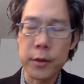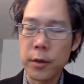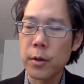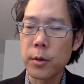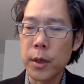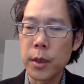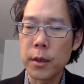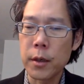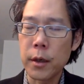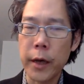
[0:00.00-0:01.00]

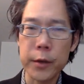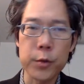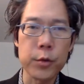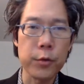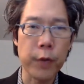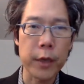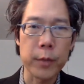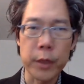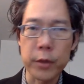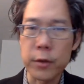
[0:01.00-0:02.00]
So actual direct
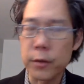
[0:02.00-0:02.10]
measures